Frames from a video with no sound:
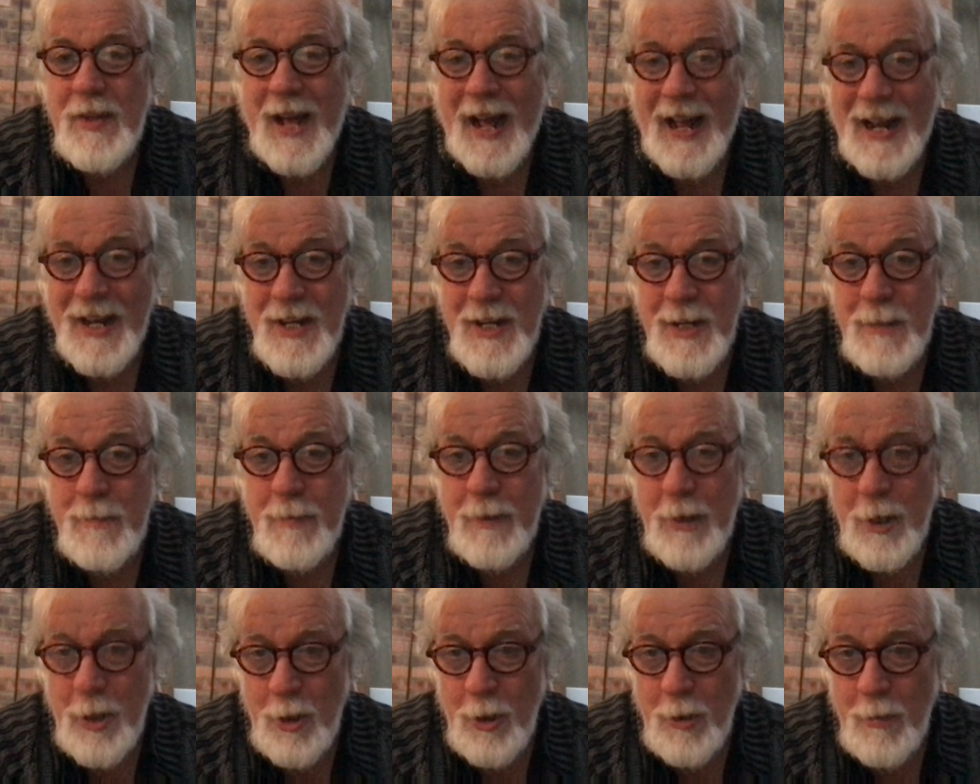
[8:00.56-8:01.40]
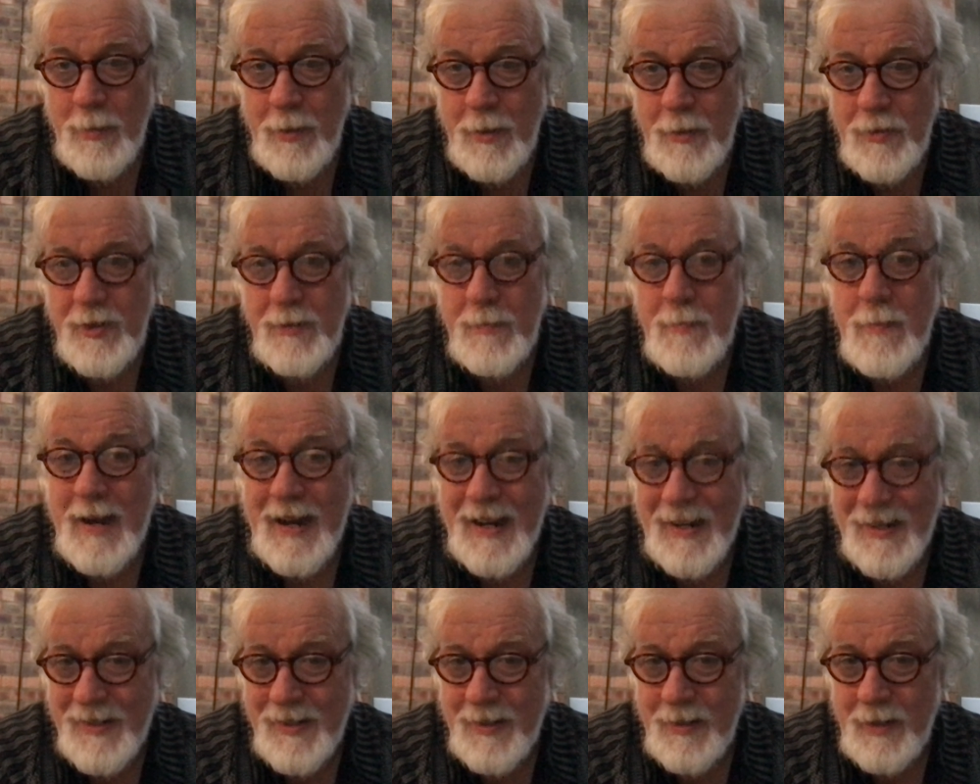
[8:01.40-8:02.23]
Andy Bloom, who's a
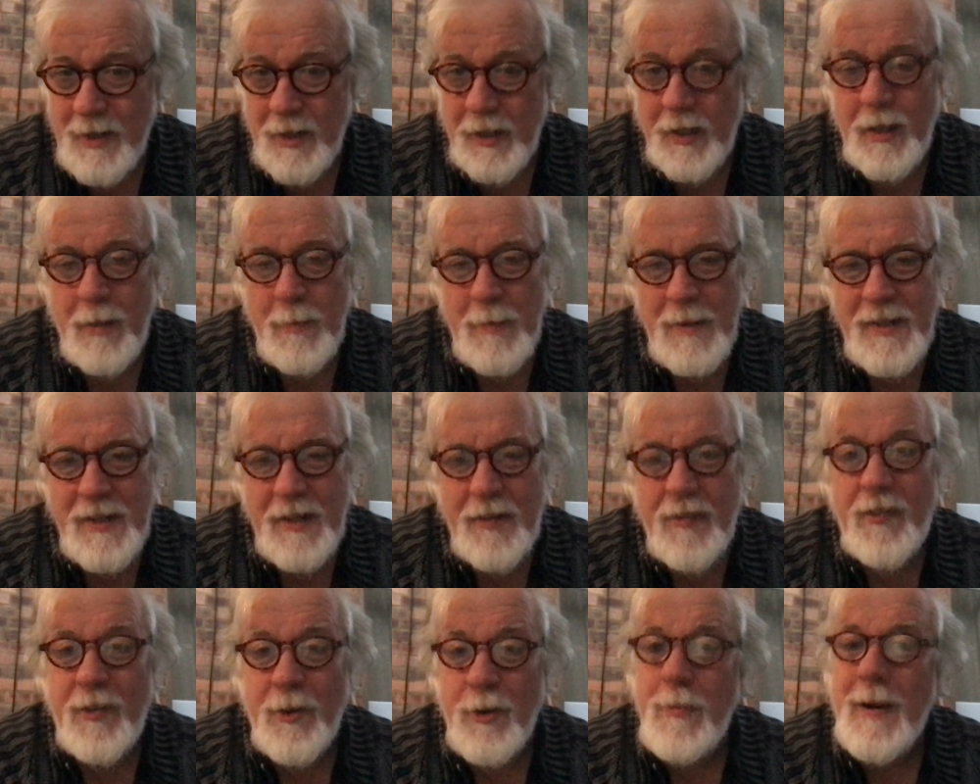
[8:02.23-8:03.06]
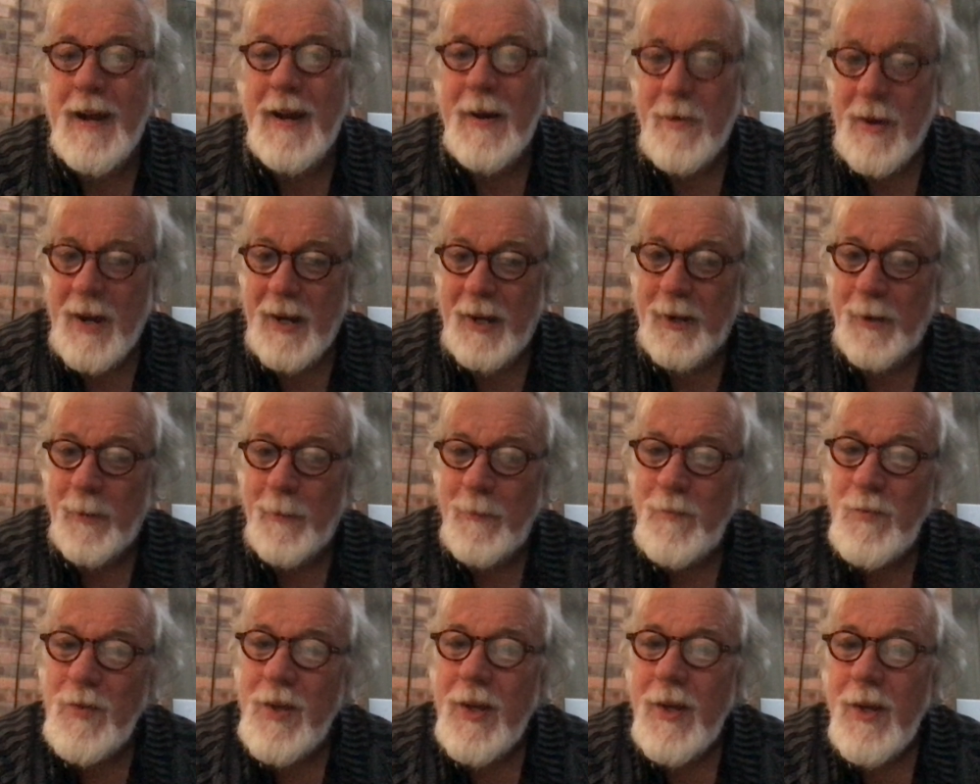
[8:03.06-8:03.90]
mate and a committed film anorak.
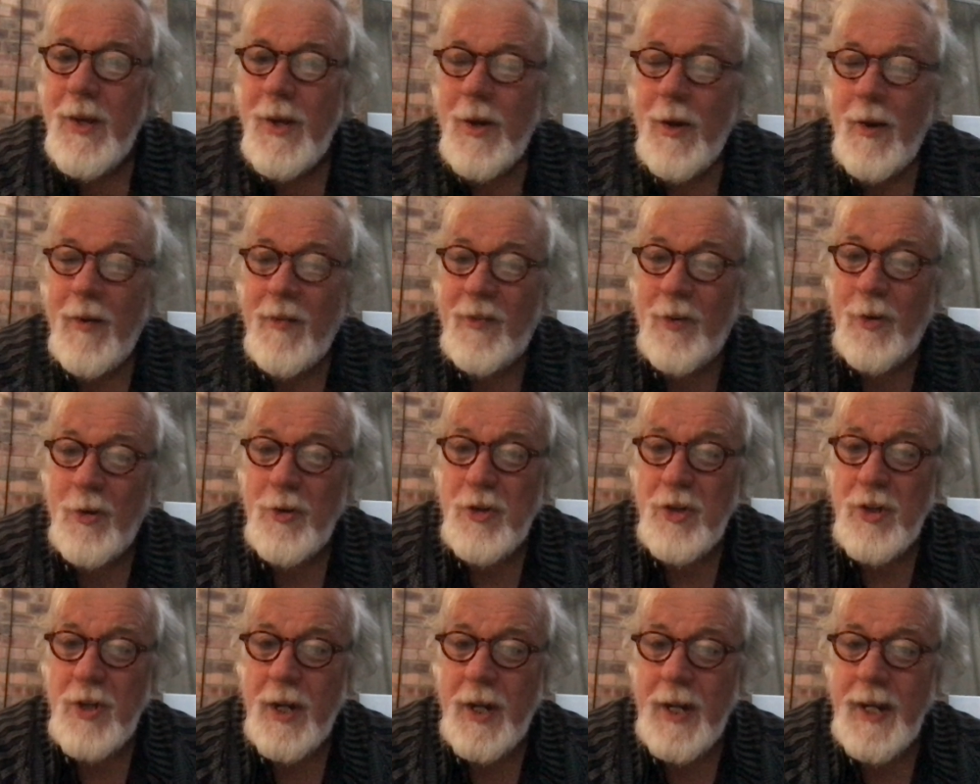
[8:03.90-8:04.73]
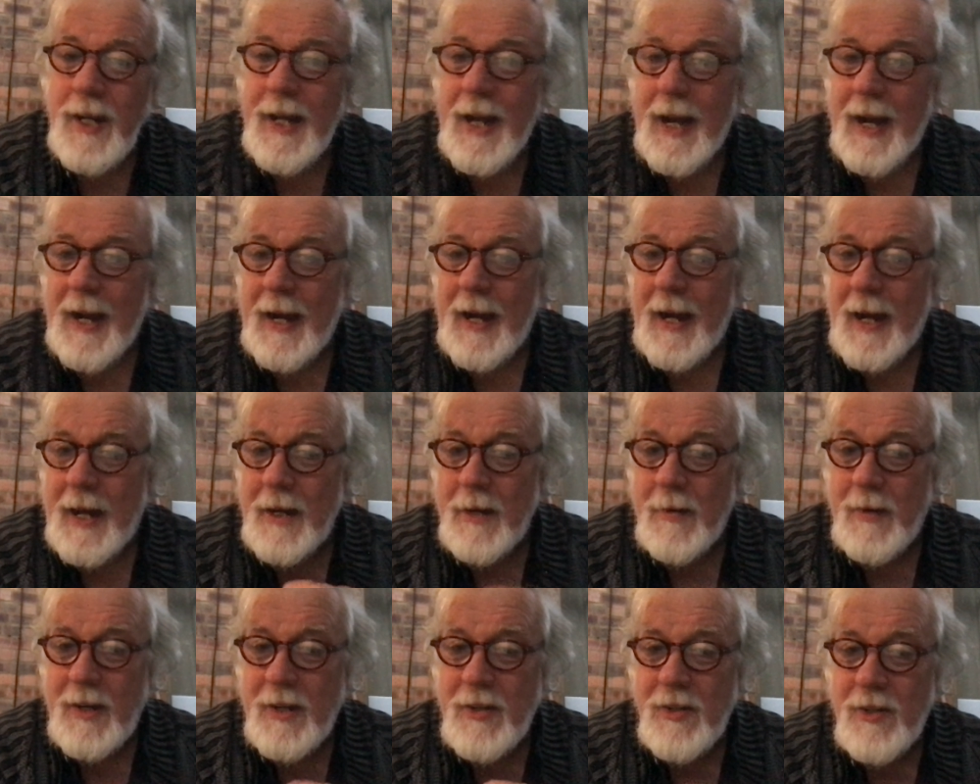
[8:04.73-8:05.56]
Fortunately, our
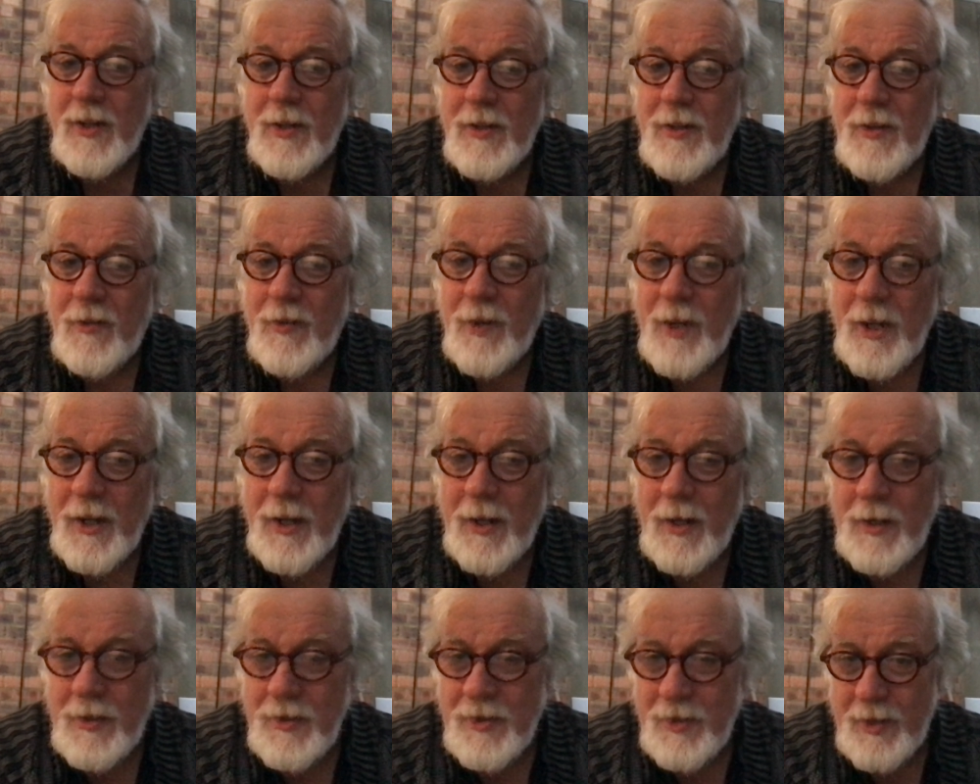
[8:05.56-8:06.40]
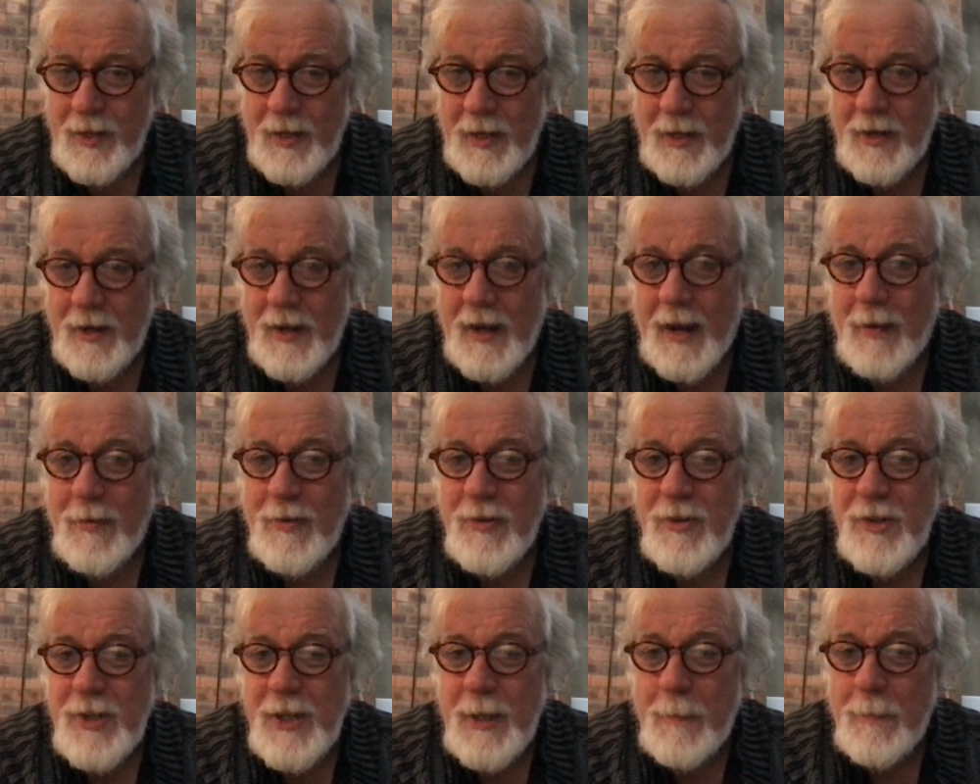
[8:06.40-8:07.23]
anoraks are different colours, and our
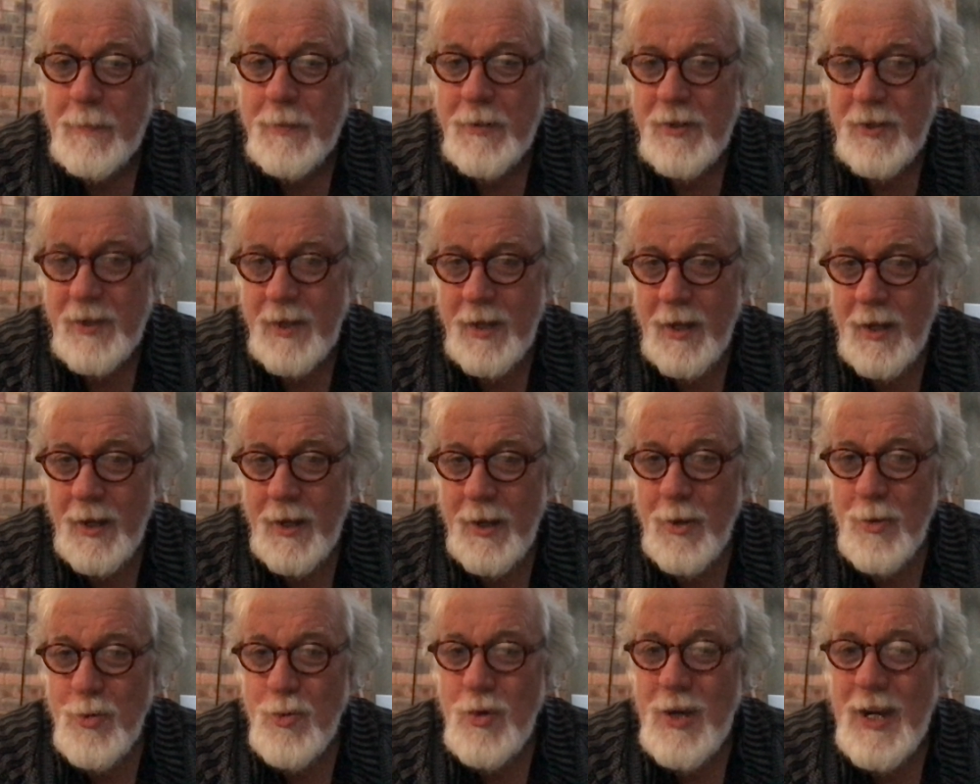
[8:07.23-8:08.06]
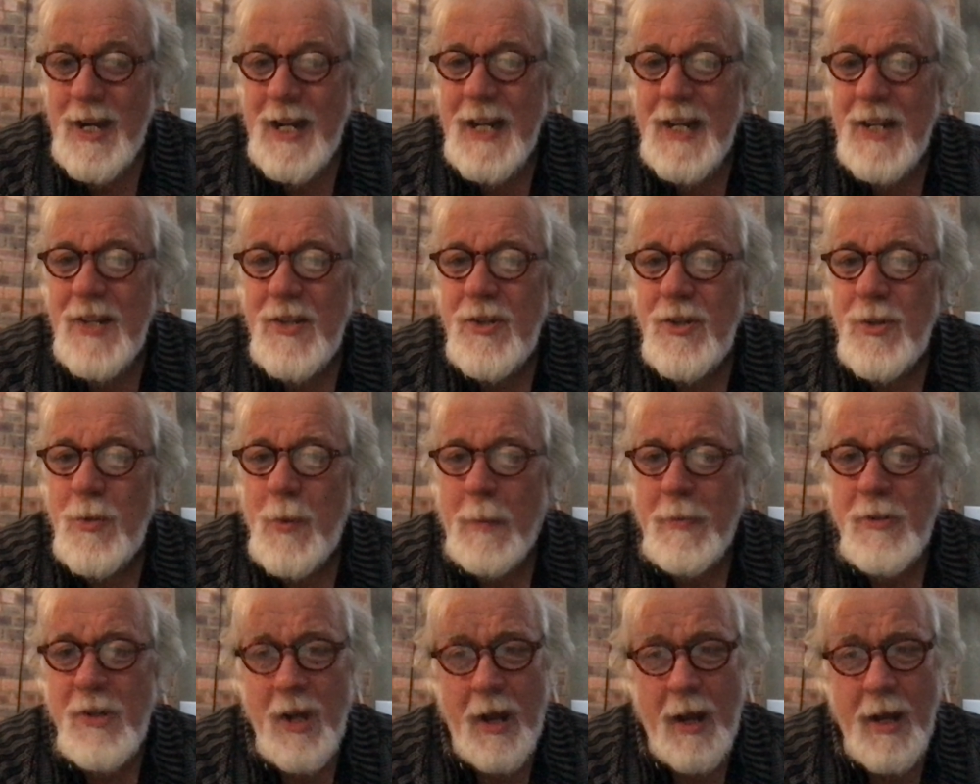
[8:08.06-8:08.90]
zips rarely do
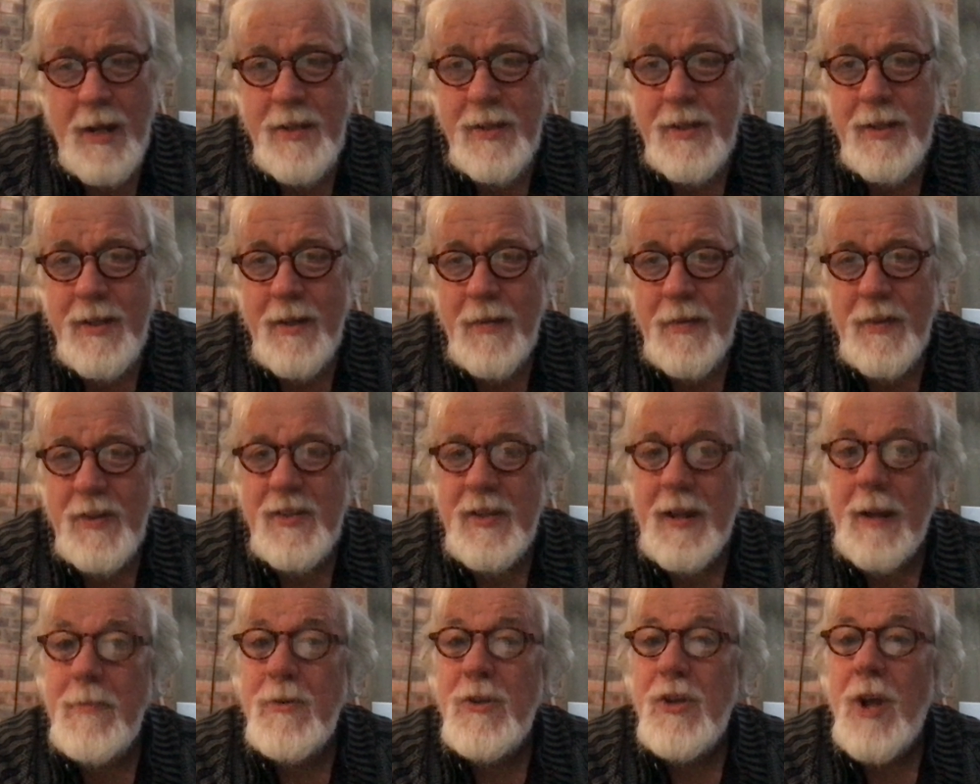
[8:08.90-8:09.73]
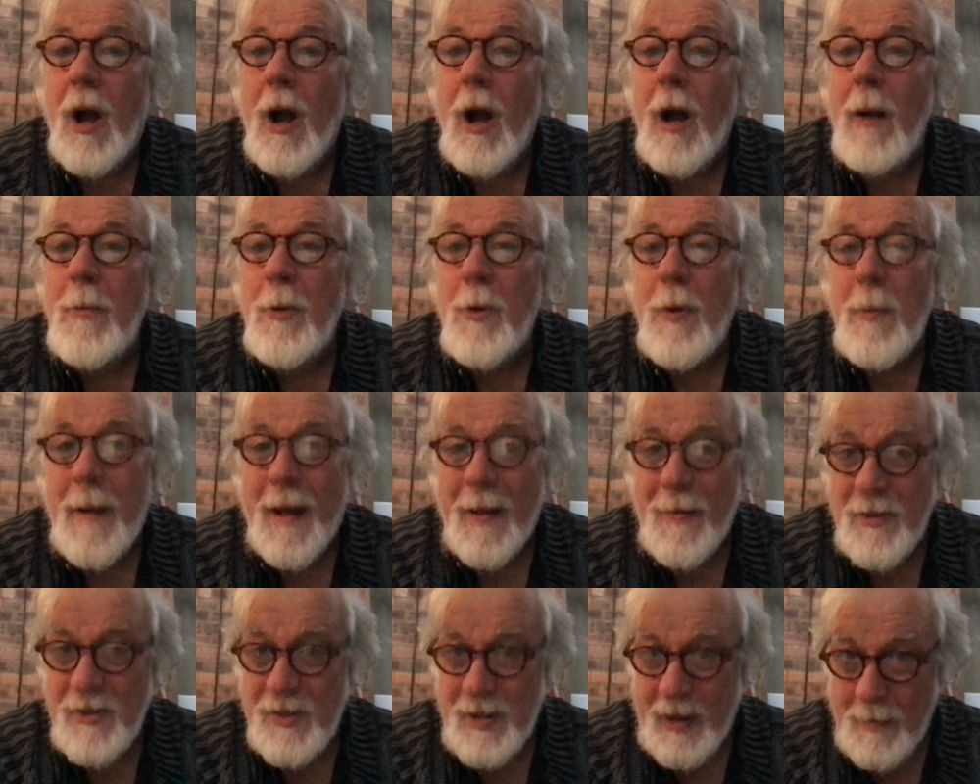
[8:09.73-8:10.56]
up tight at the same time or
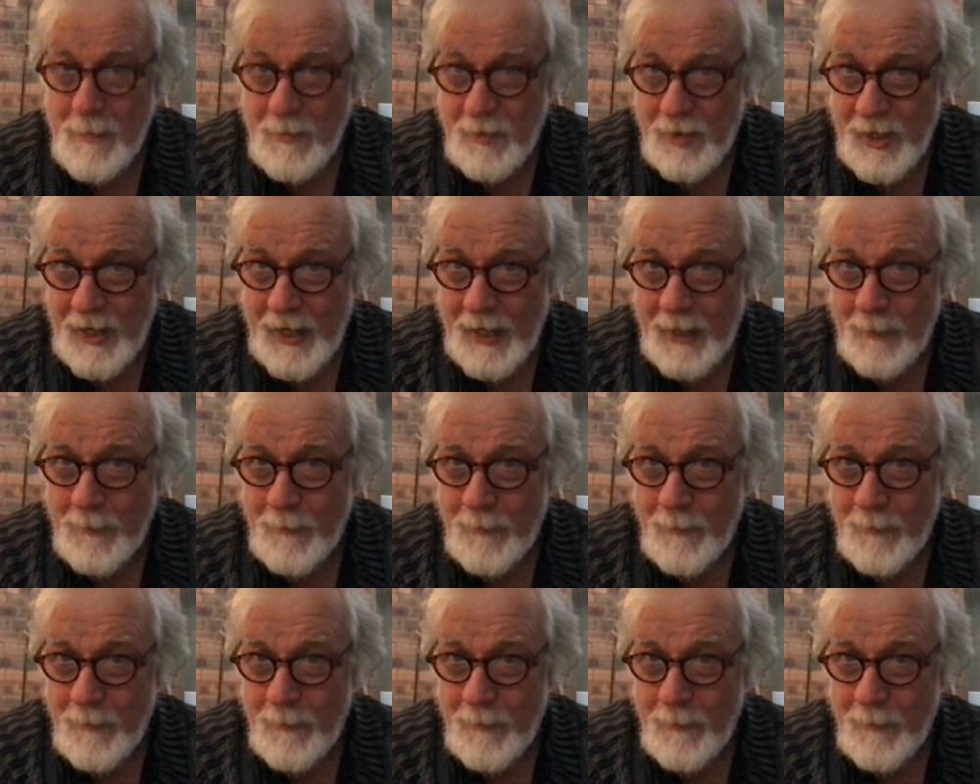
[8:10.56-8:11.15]
about the same thing.